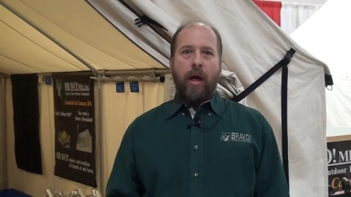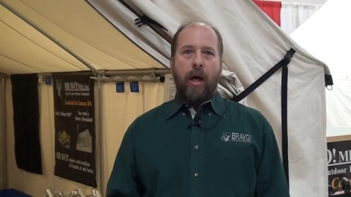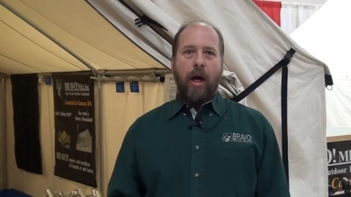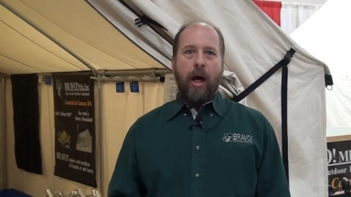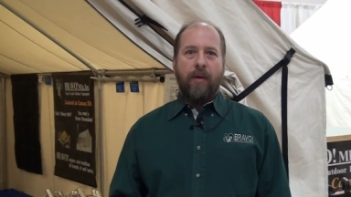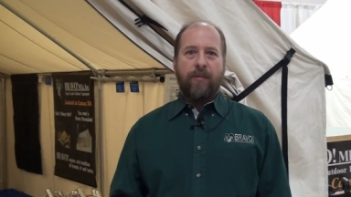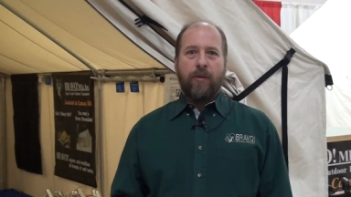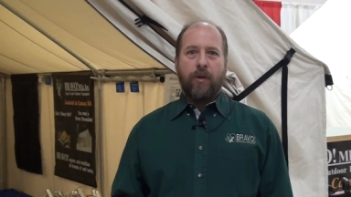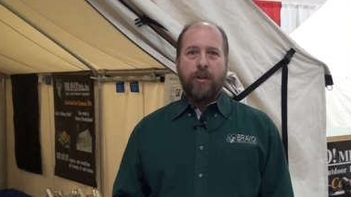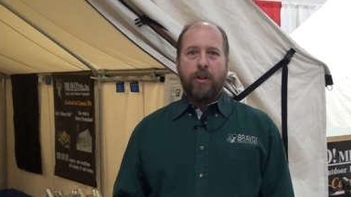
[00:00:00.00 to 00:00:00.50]

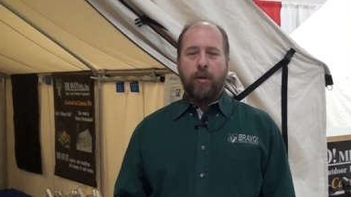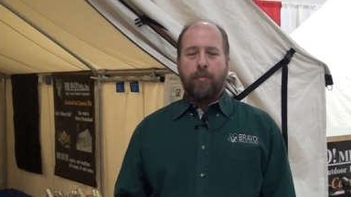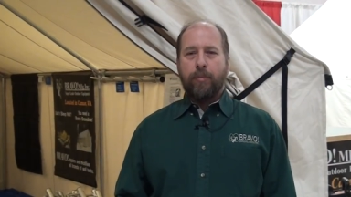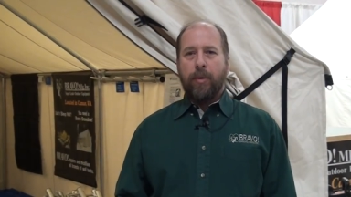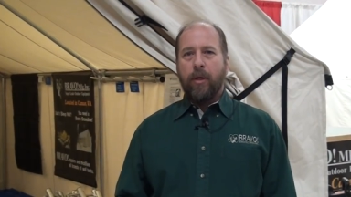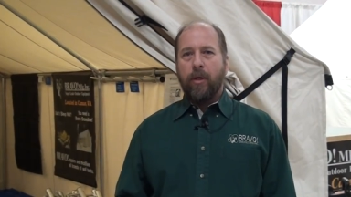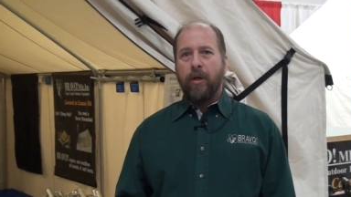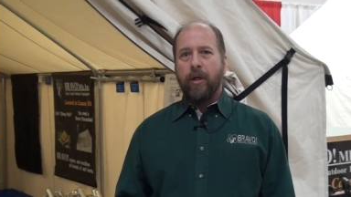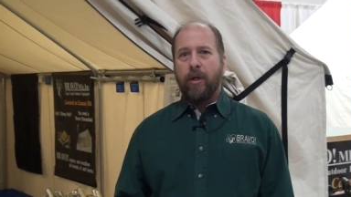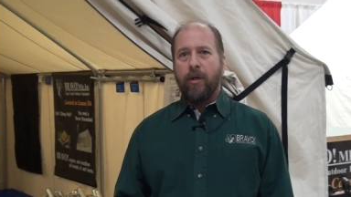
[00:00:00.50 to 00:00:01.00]
After
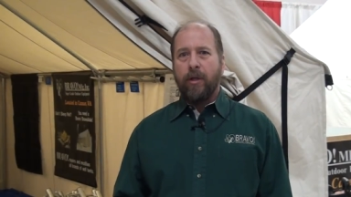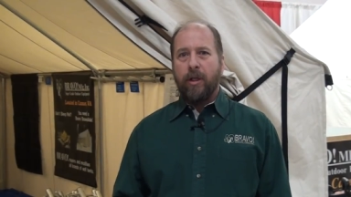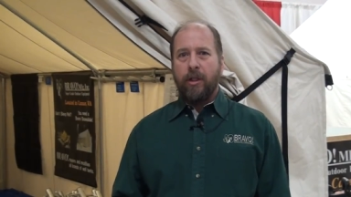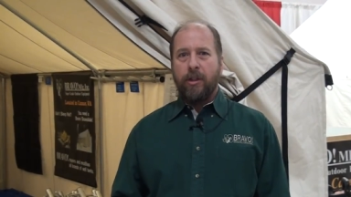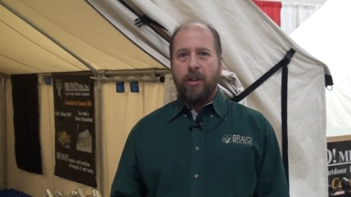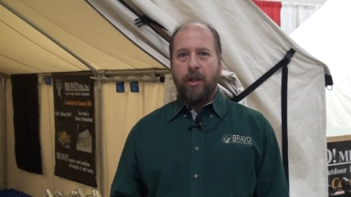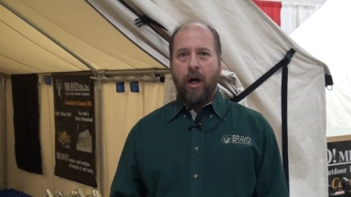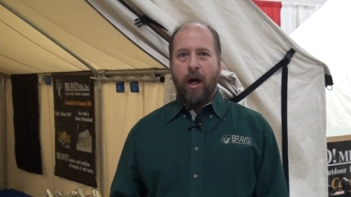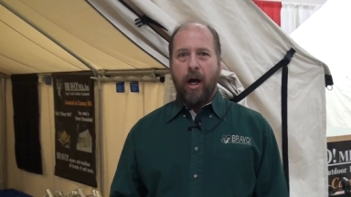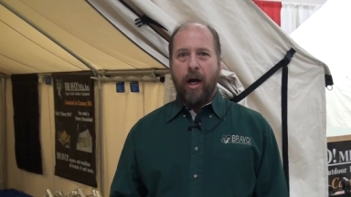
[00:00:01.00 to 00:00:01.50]
superior
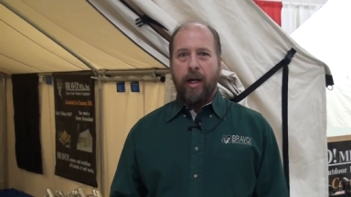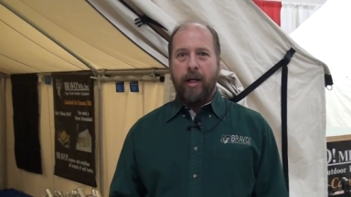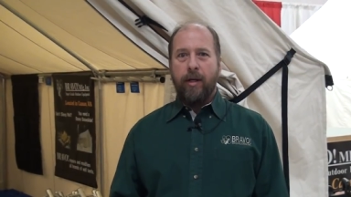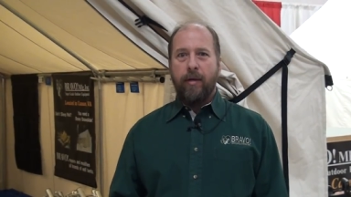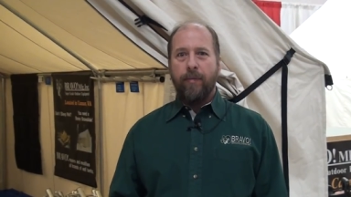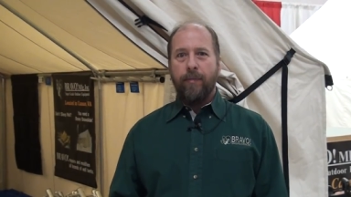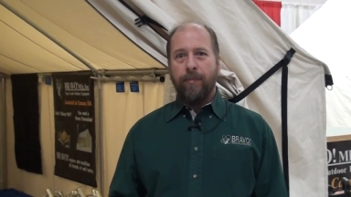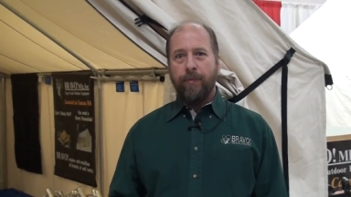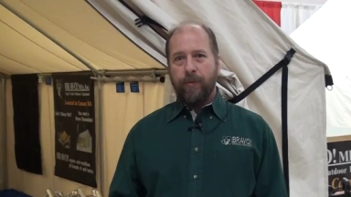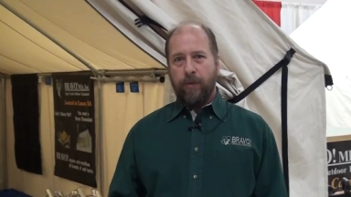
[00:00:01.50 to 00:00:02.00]
design,
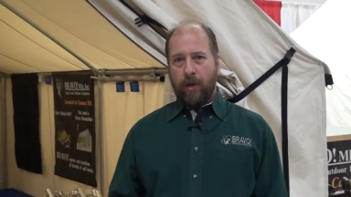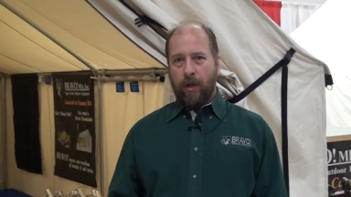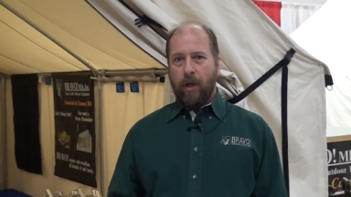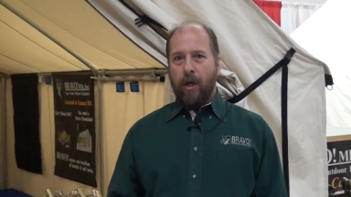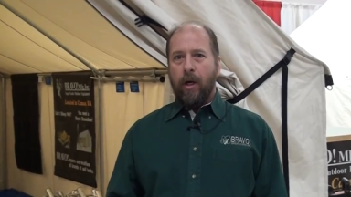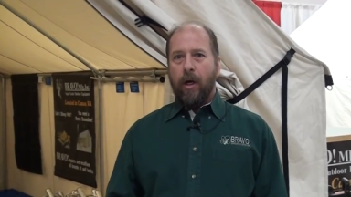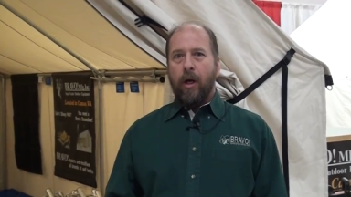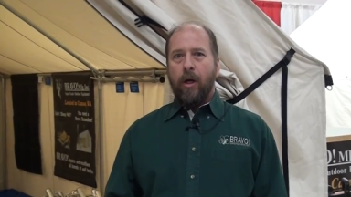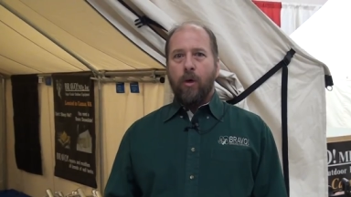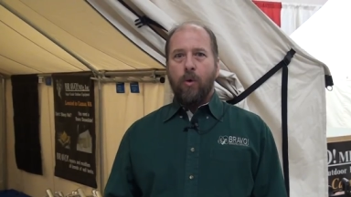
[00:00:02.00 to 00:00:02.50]

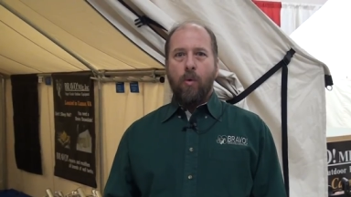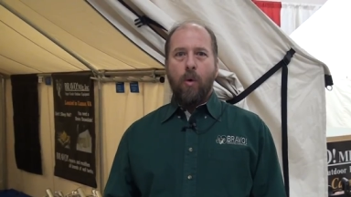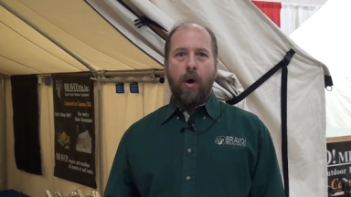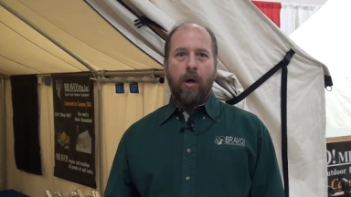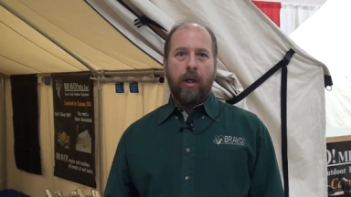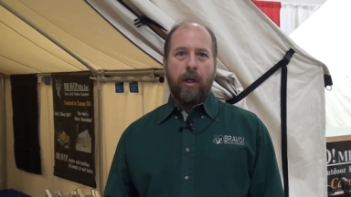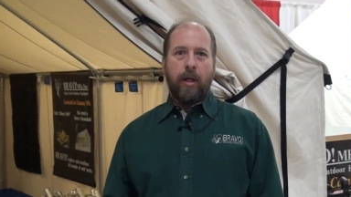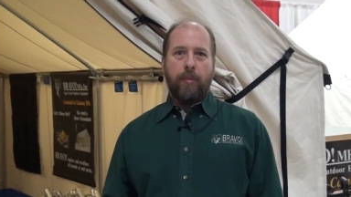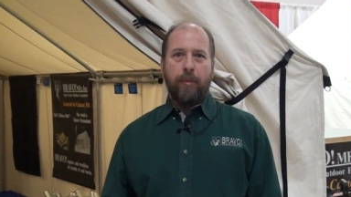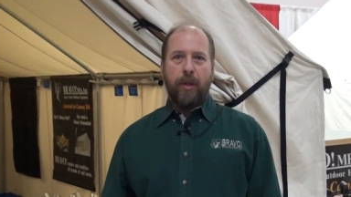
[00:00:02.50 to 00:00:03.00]

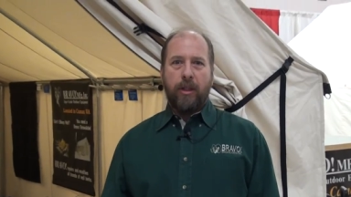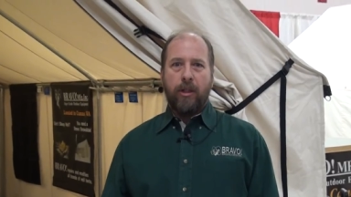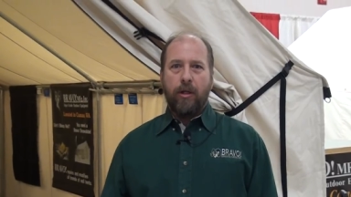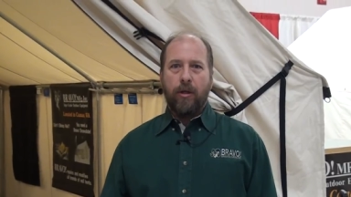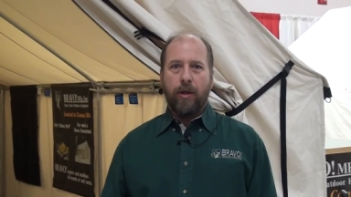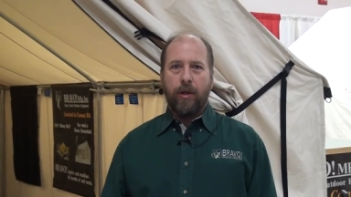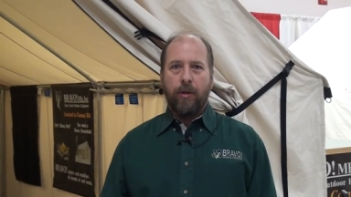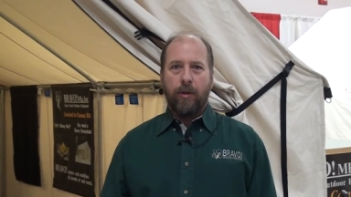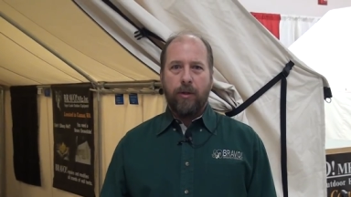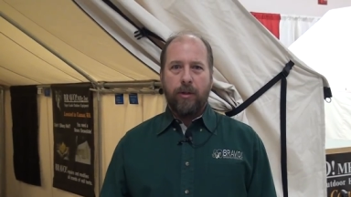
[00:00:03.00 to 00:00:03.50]
quality
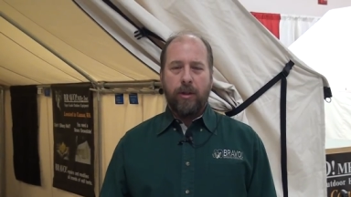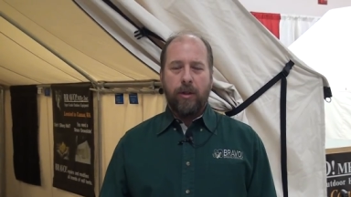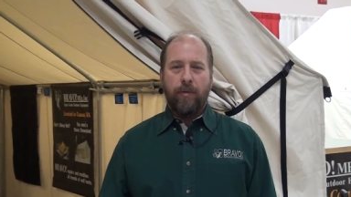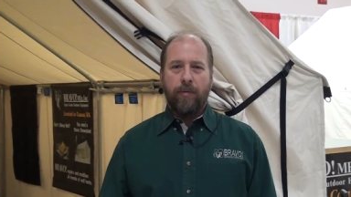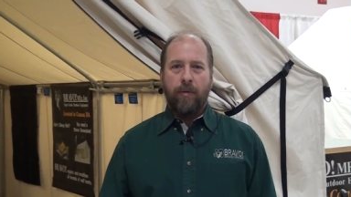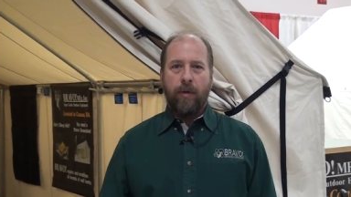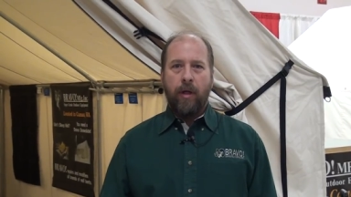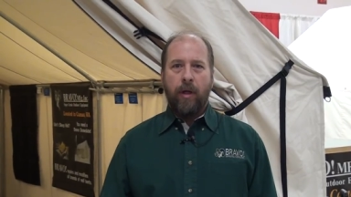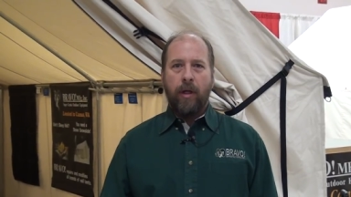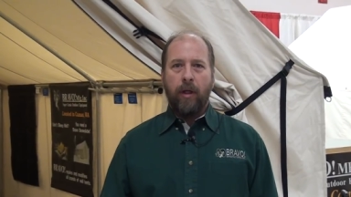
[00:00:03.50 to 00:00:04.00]
materials,
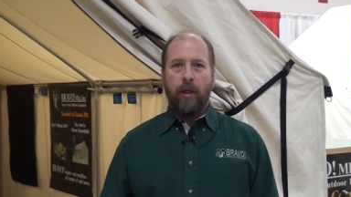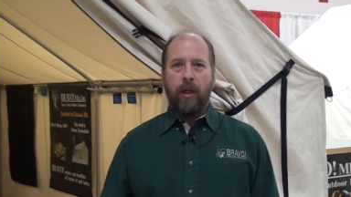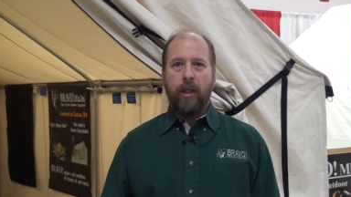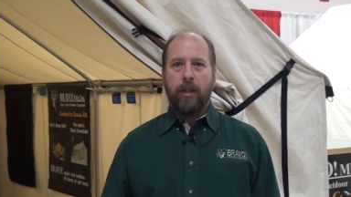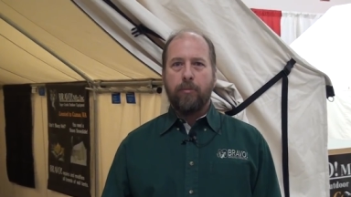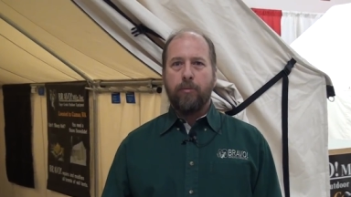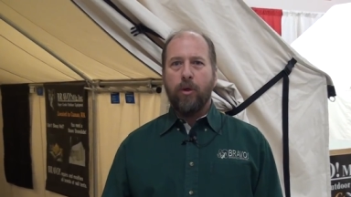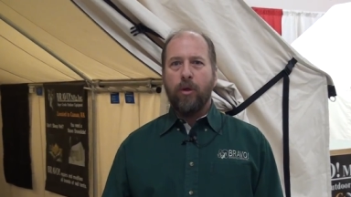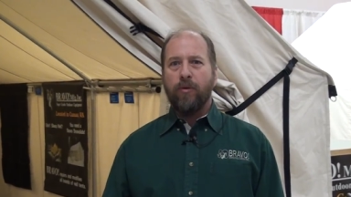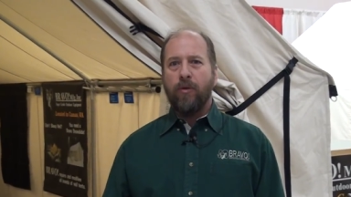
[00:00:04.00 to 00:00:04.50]

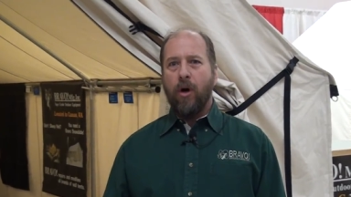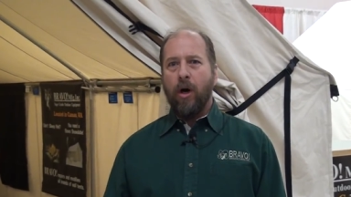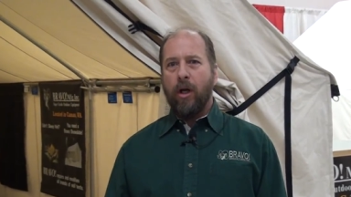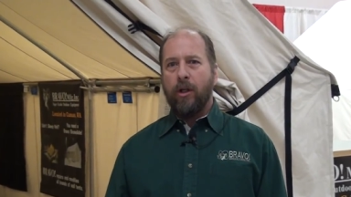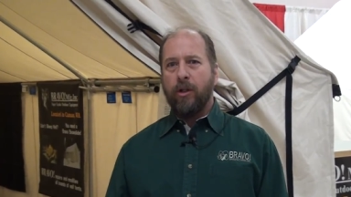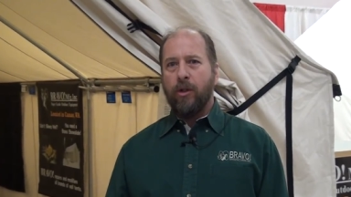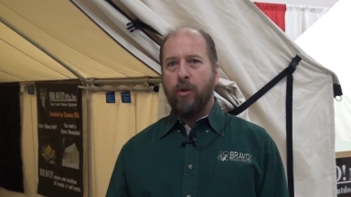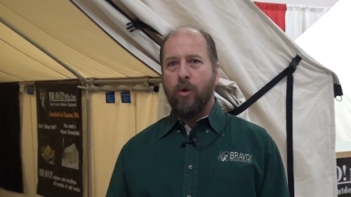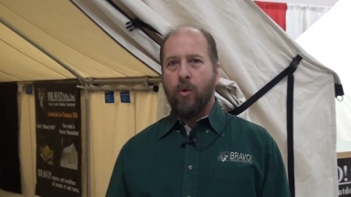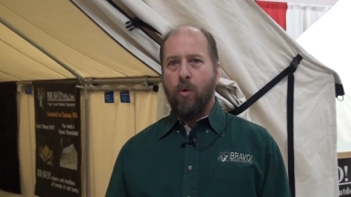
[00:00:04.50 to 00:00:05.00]
let's move
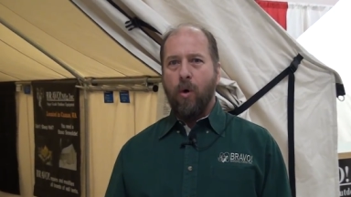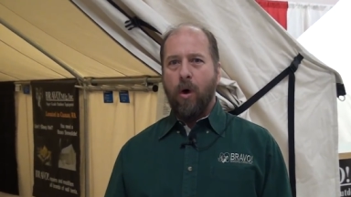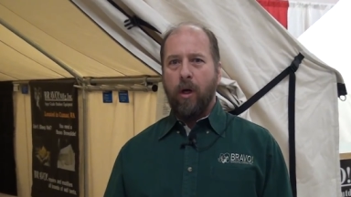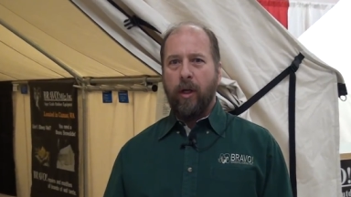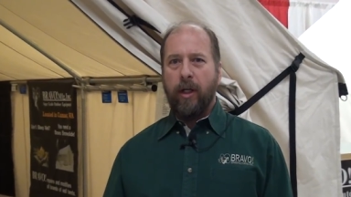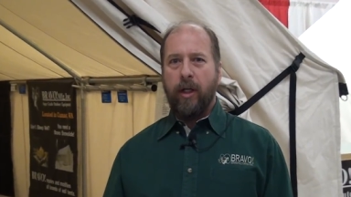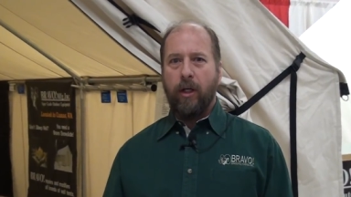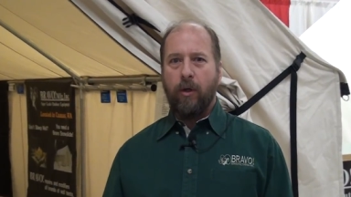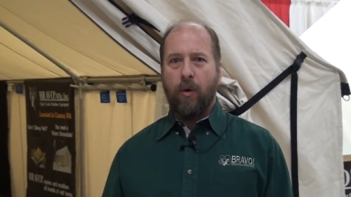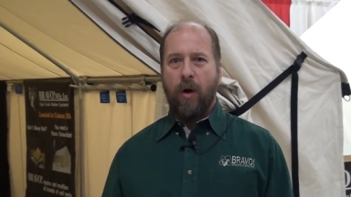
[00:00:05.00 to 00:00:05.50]
on to
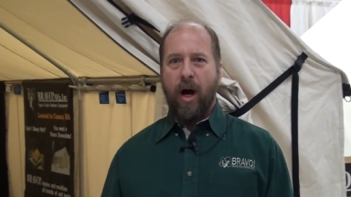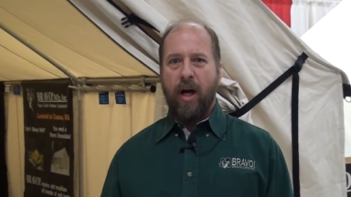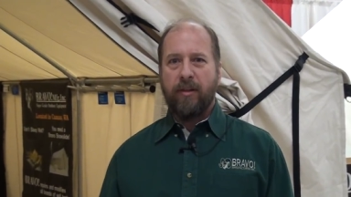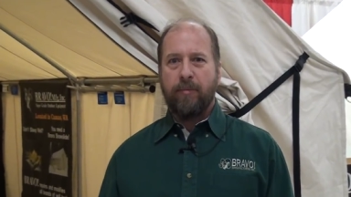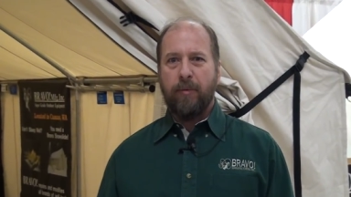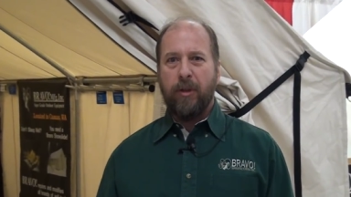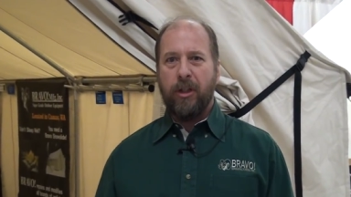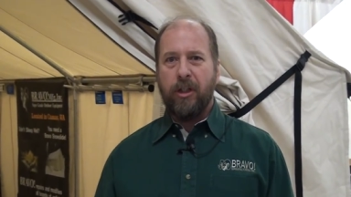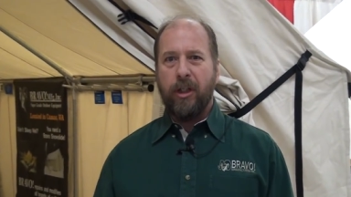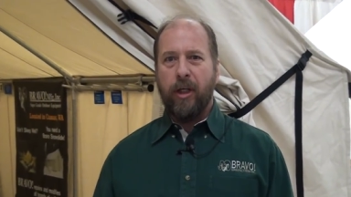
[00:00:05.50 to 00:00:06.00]
quality
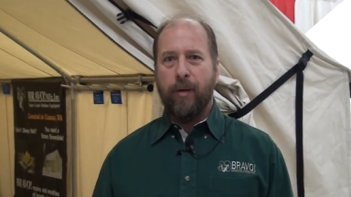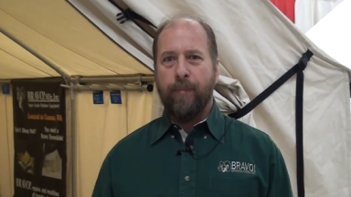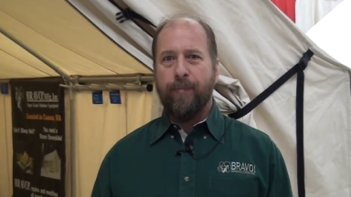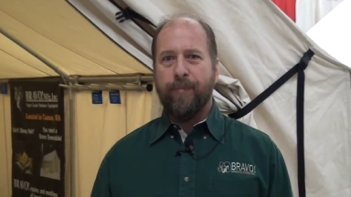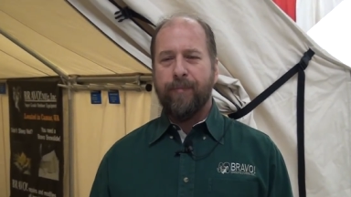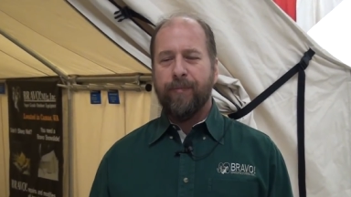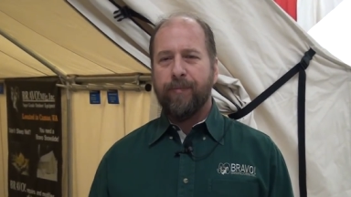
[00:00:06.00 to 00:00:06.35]
craftsmanship.